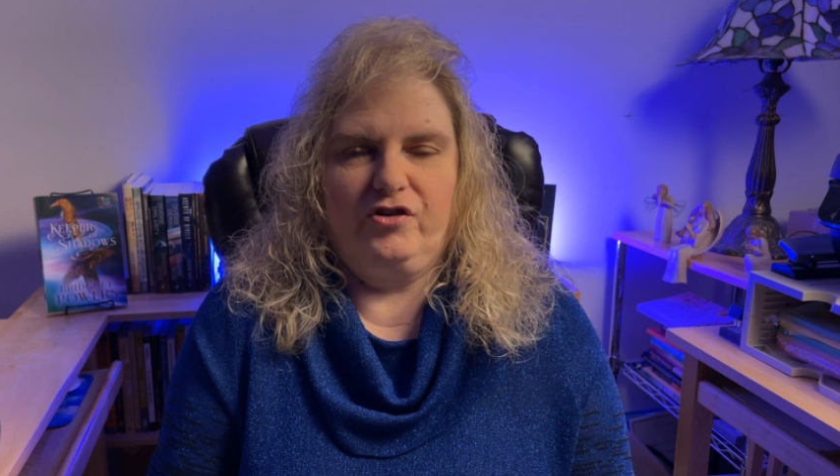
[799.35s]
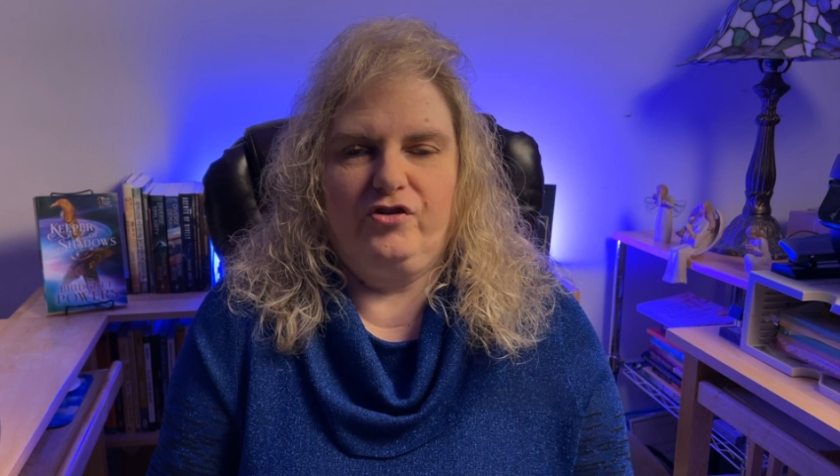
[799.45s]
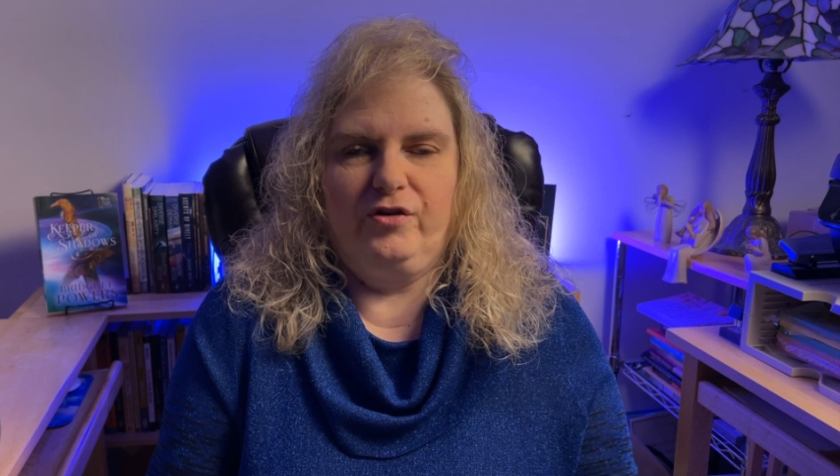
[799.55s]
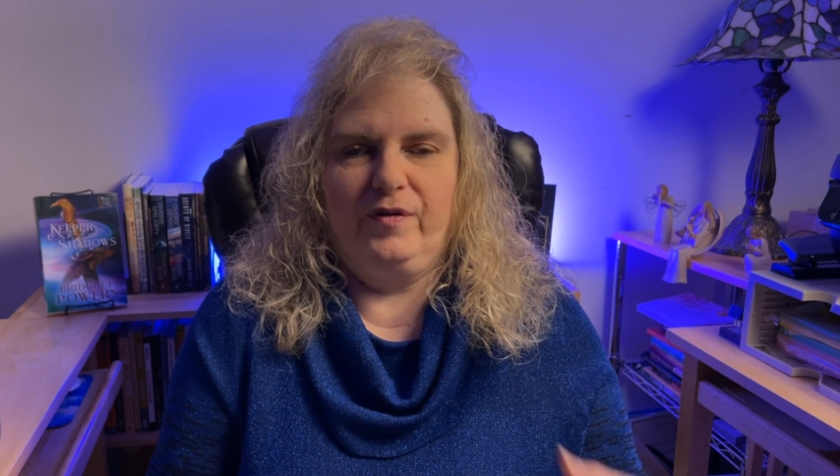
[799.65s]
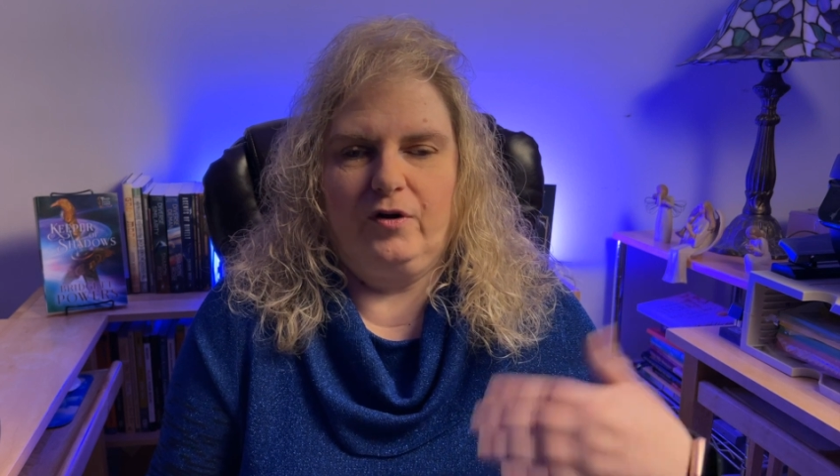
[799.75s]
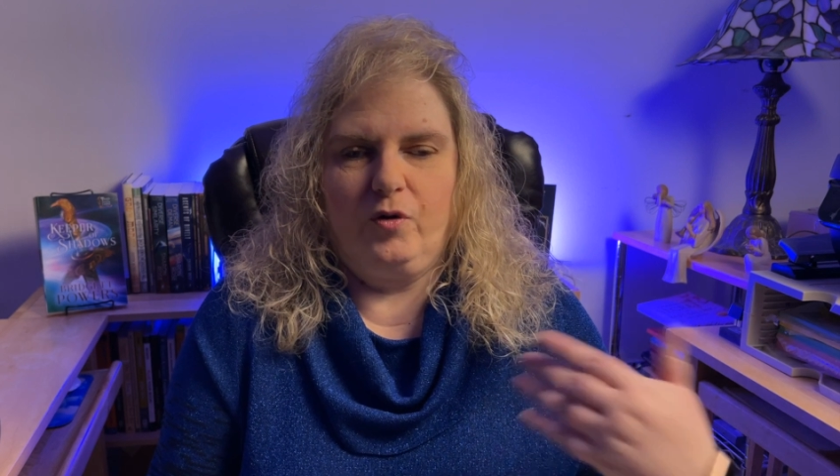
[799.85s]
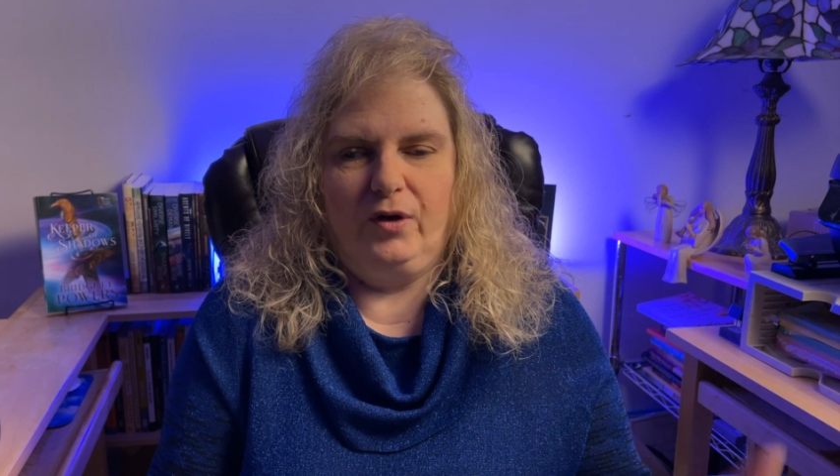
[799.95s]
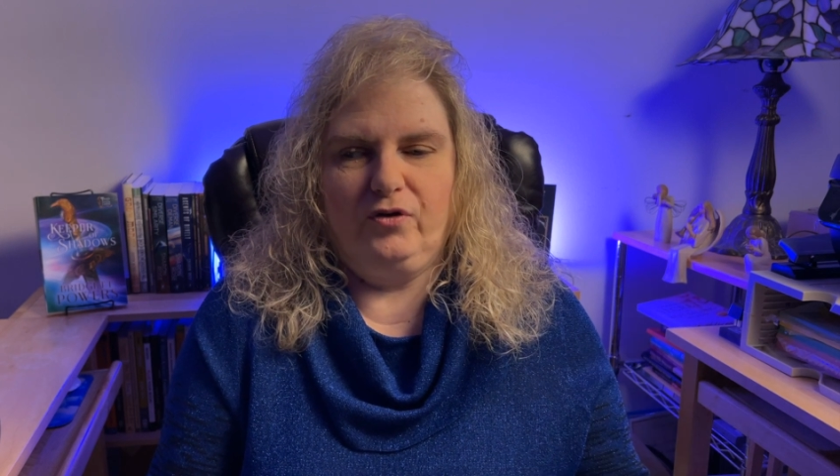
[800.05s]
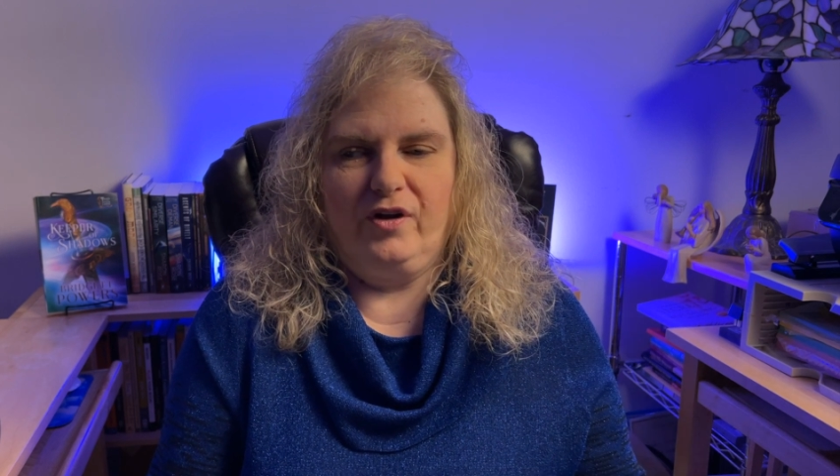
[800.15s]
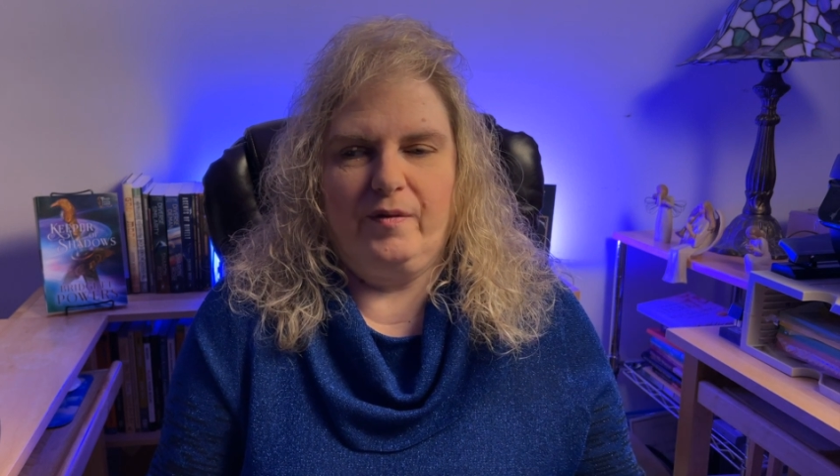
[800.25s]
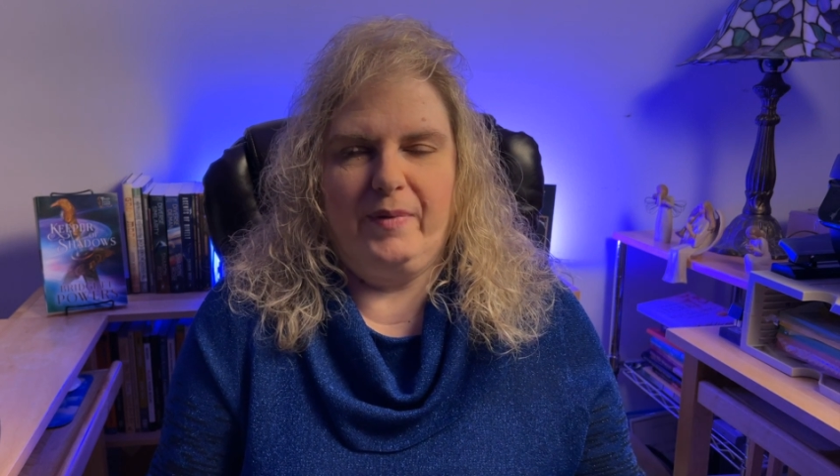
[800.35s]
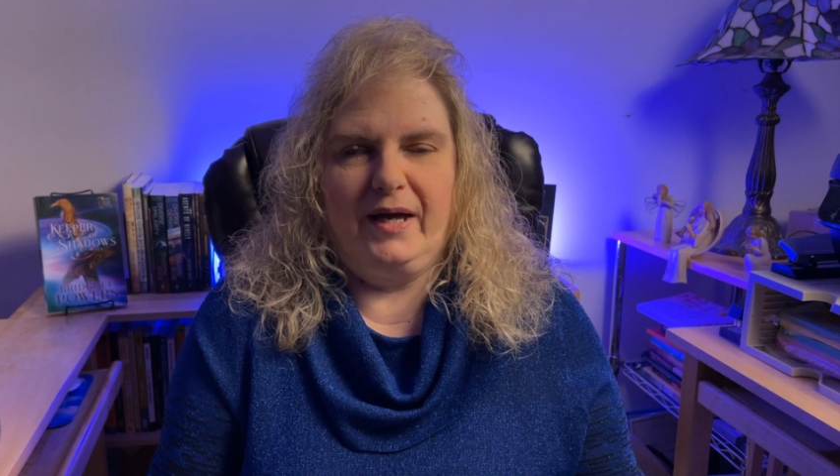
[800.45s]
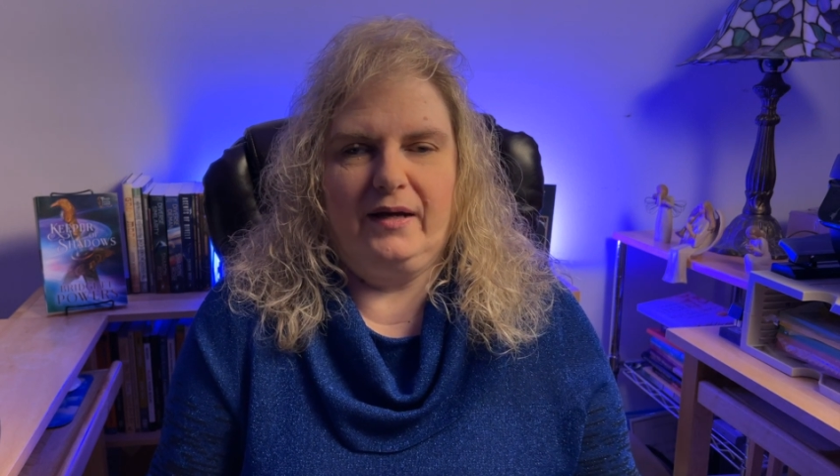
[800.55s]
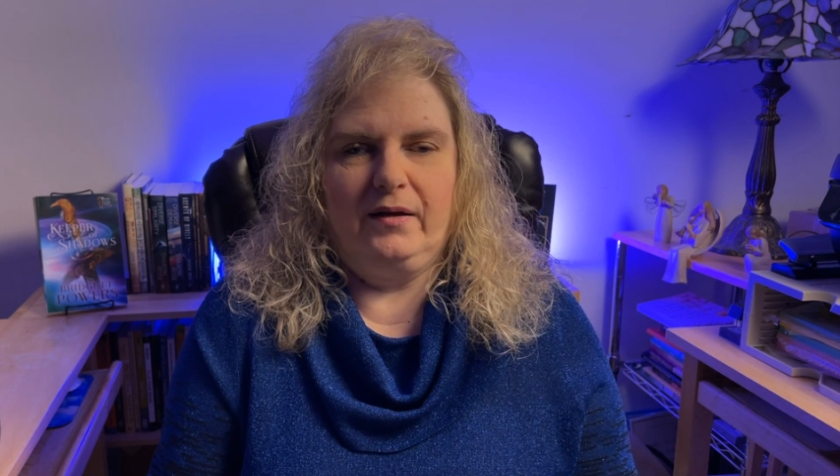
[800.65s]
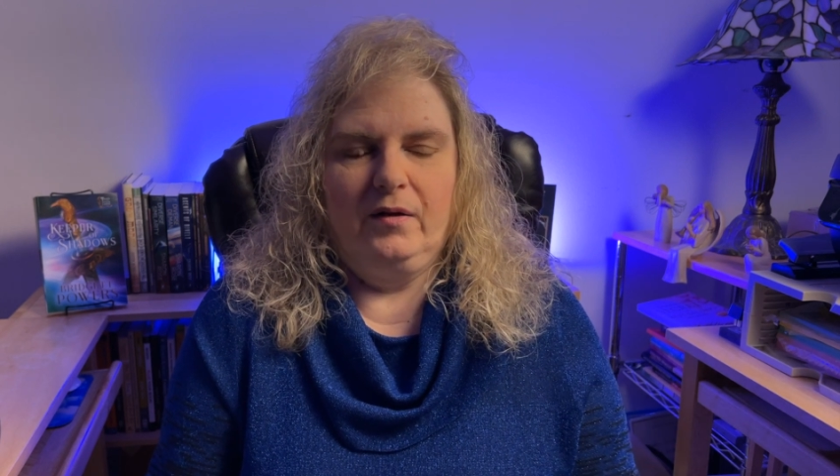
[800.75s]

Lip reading: to the quilt on the bed,